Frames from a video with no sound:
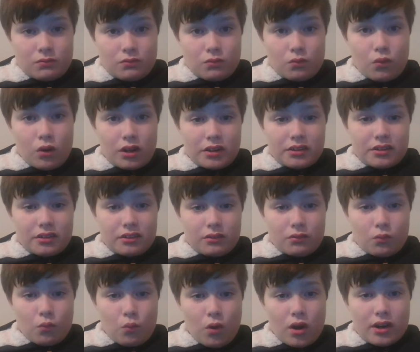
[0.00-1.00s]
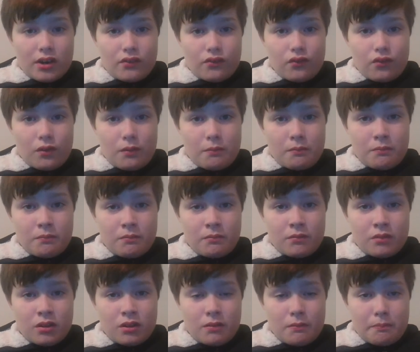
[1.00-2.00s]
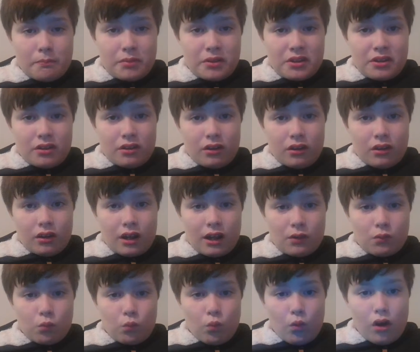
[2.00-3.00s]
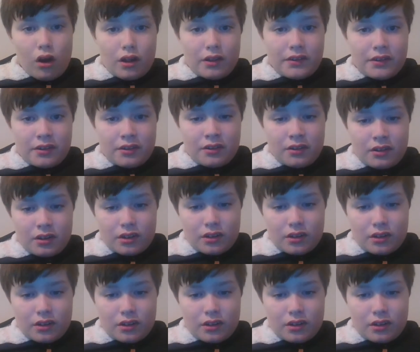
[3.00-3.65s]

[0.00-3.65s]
One of them, BR, had one